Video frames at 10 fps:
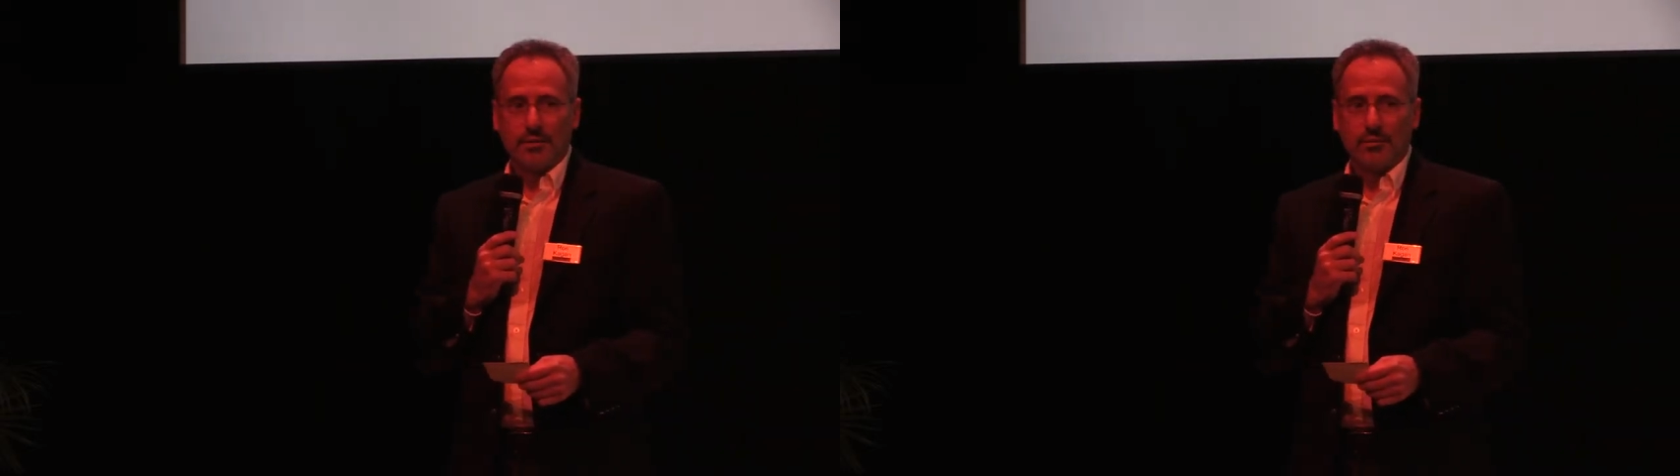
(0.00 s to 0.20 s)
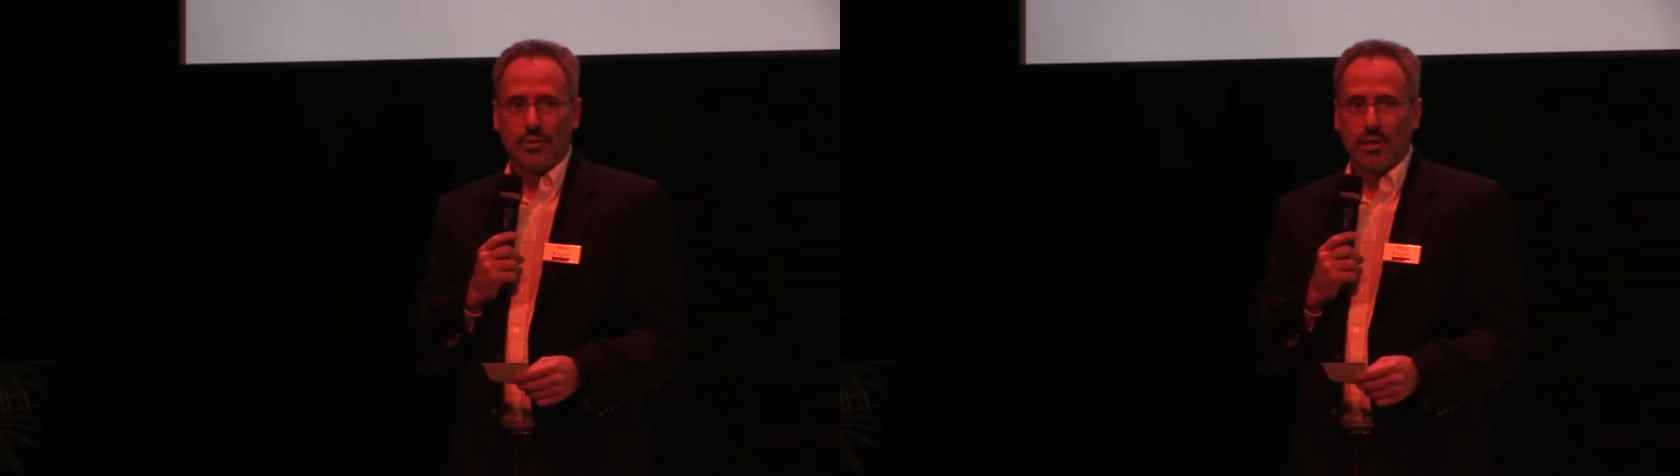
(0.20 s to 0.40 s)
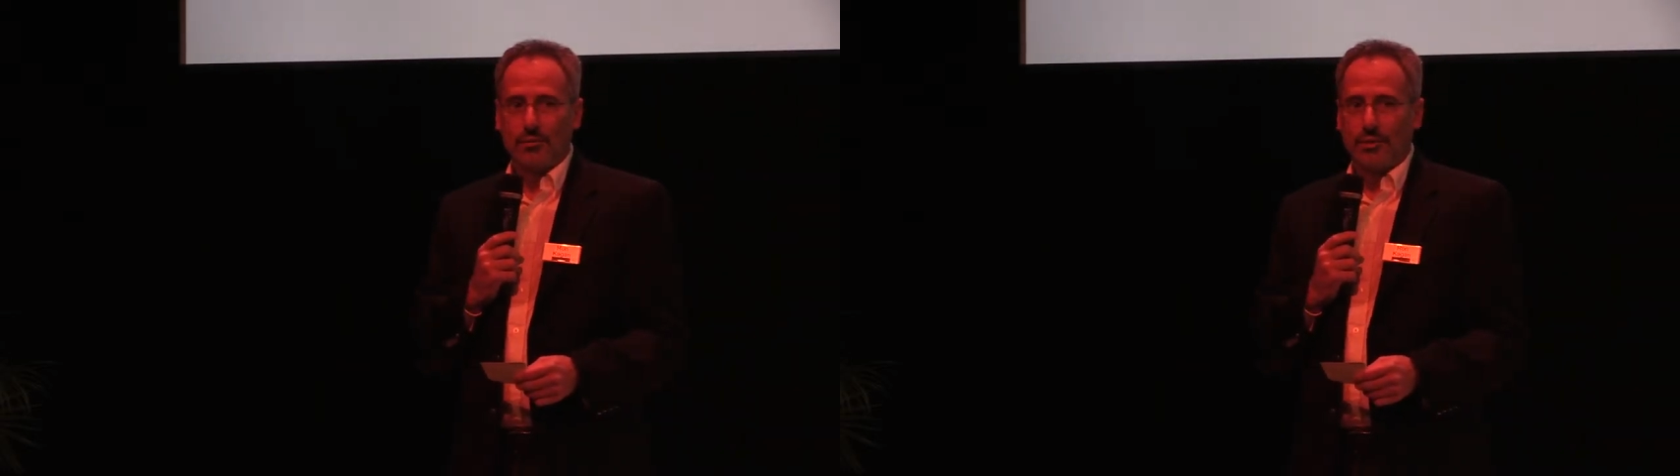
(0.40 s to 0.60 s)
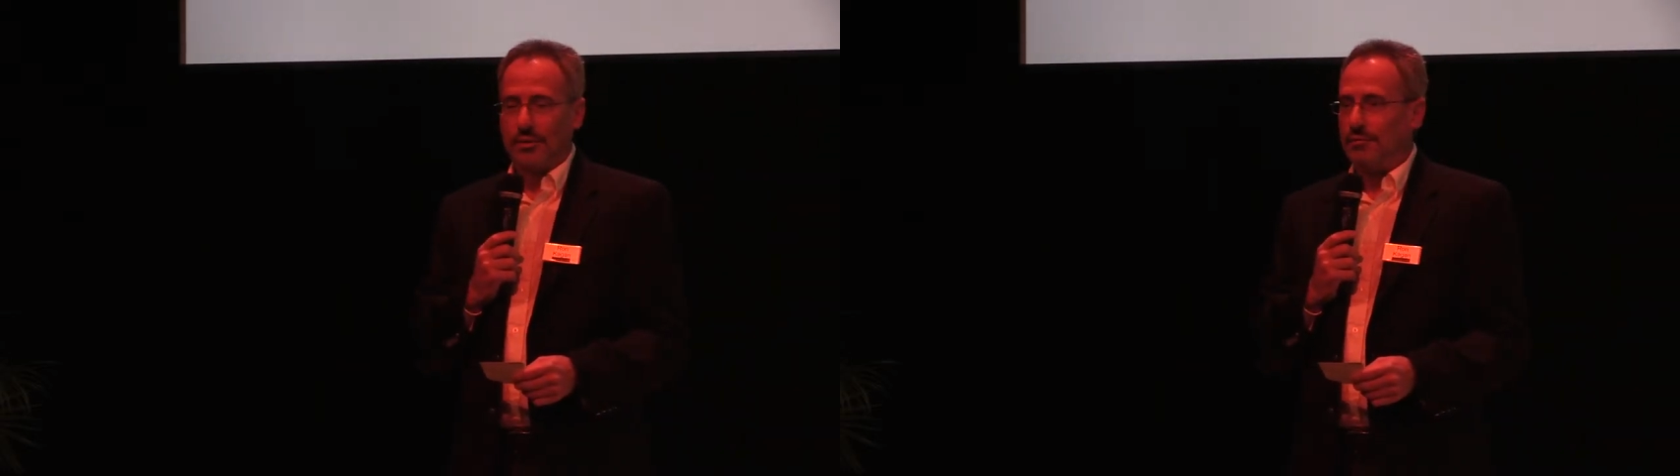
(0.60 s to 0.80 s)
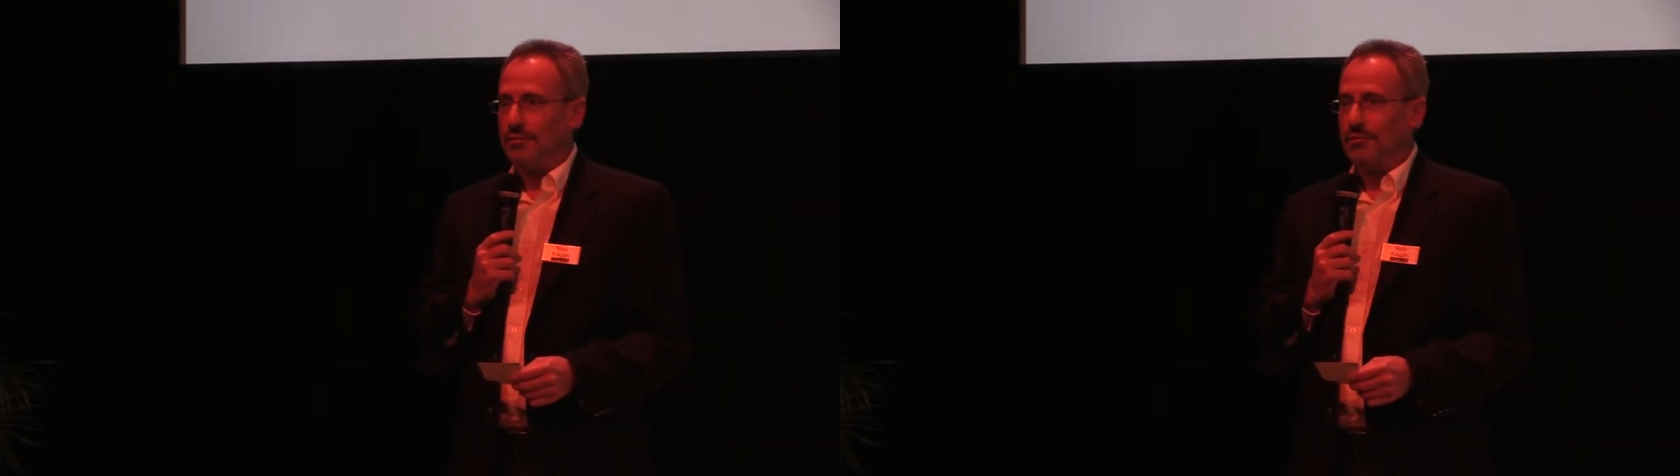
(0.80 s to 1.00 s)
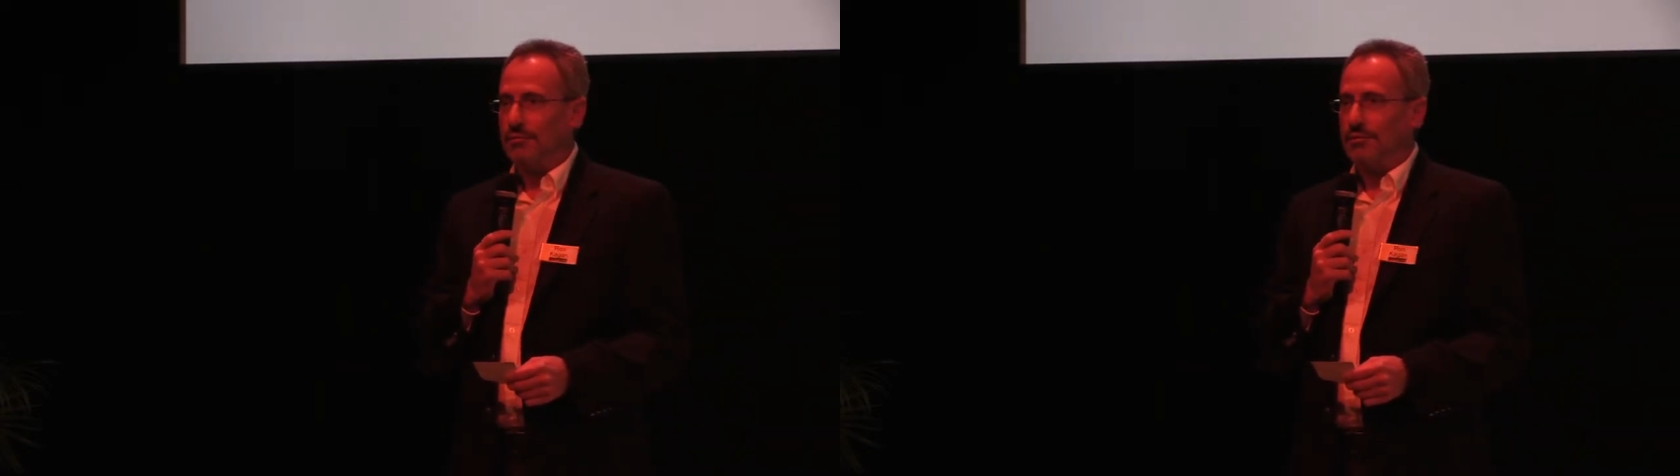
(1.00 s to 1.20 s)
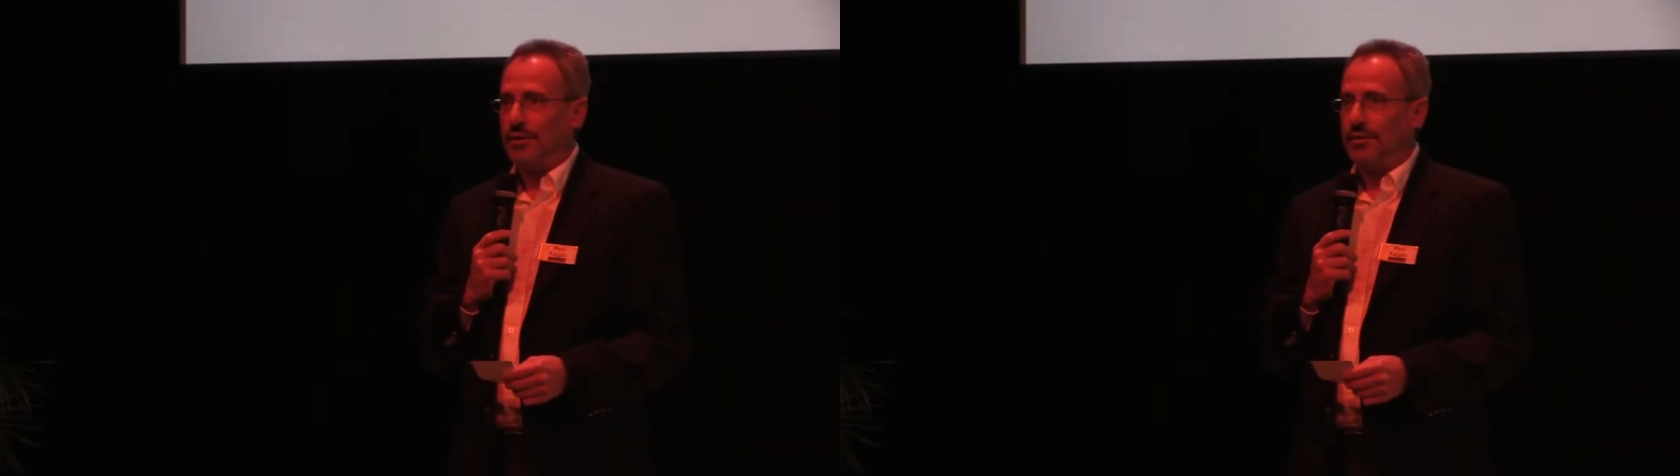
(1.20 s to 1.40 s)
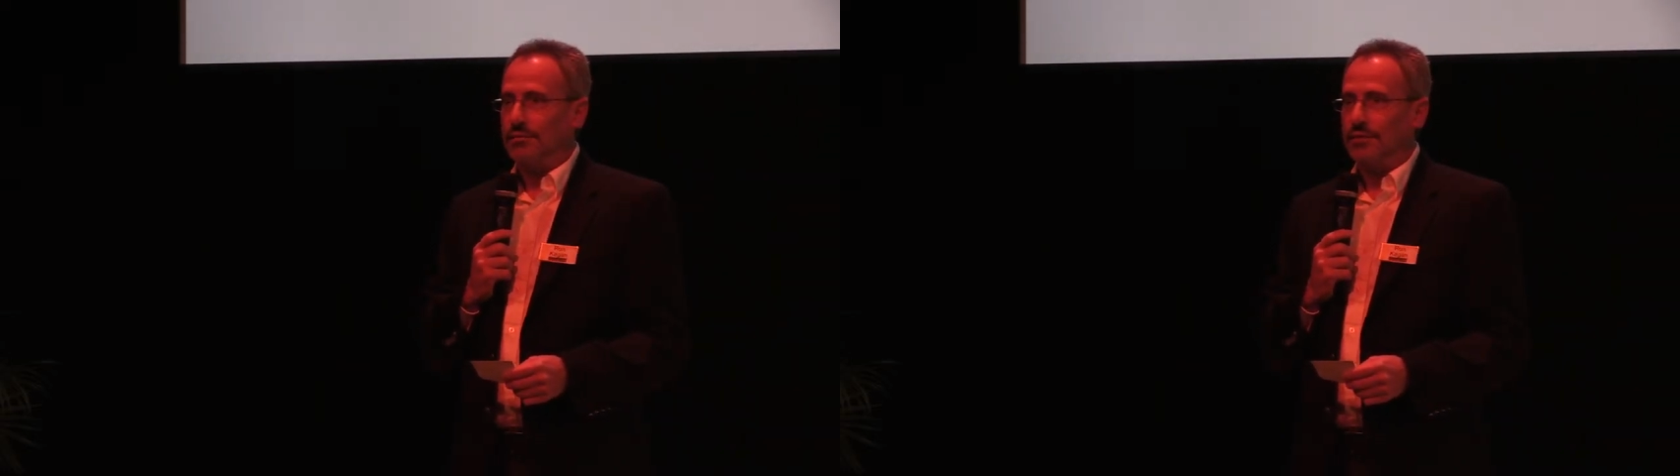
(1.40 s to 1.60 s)
while we're
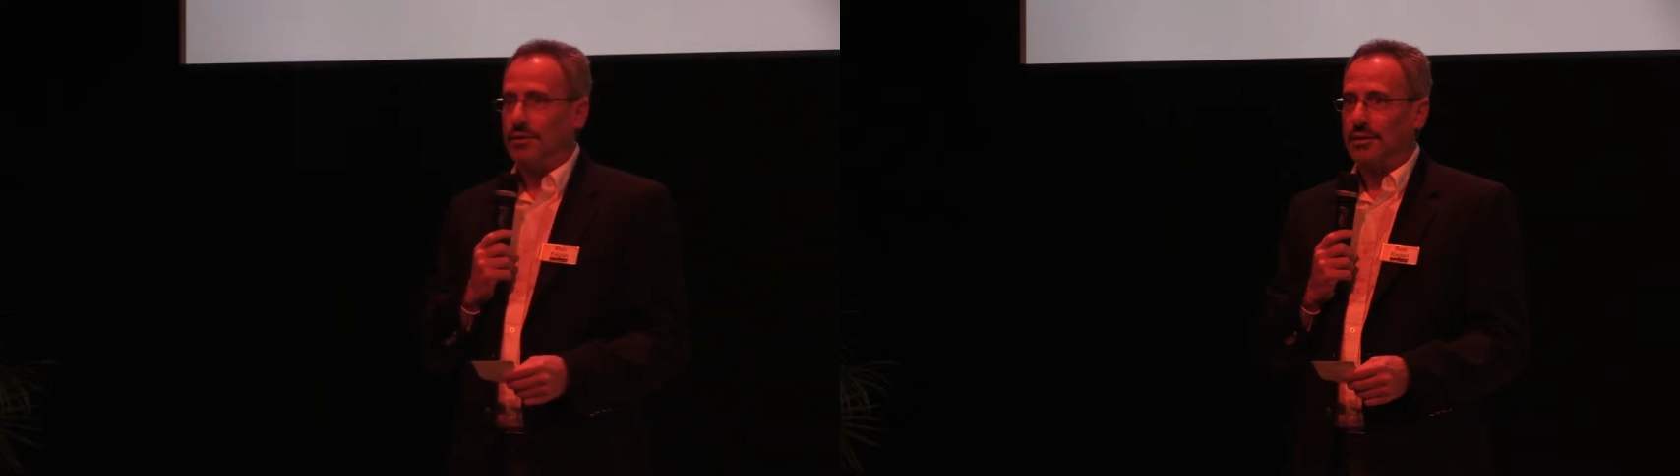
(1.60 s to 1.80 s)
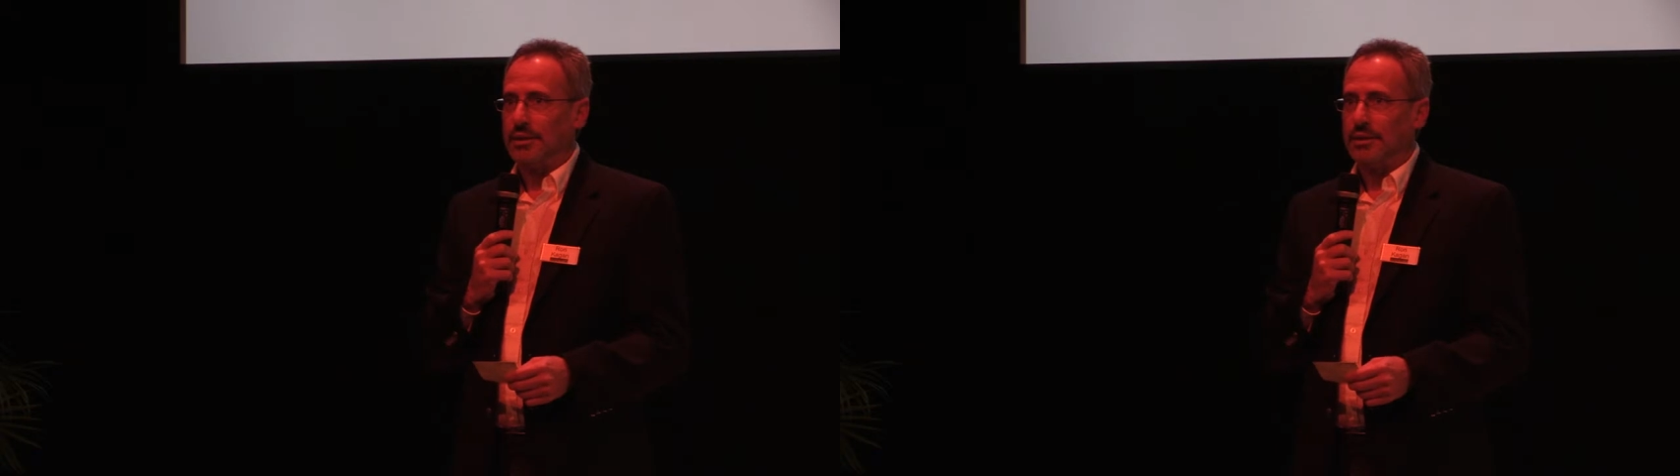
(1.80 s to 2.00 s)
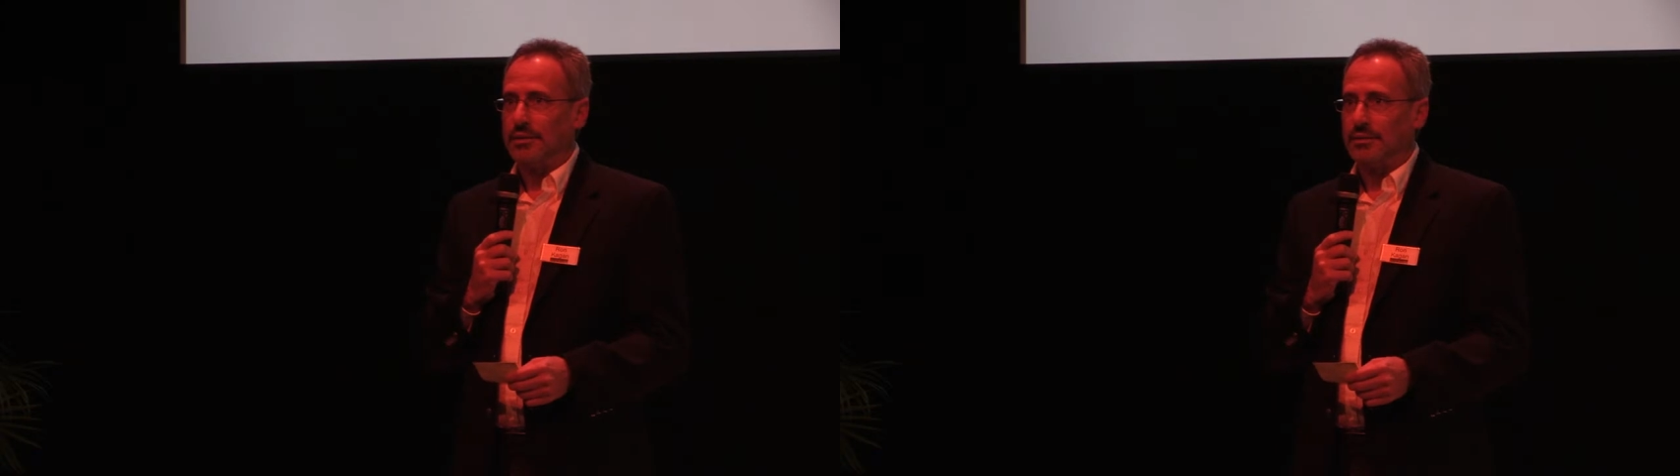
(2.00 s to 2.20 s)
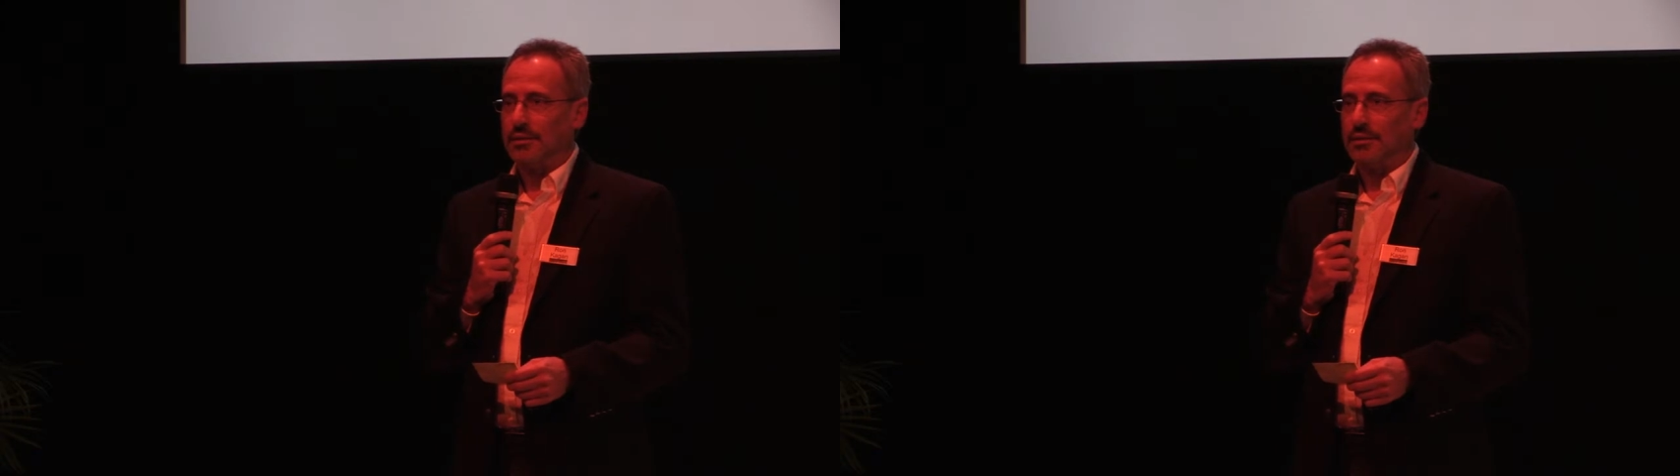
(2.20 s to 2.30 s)
very, very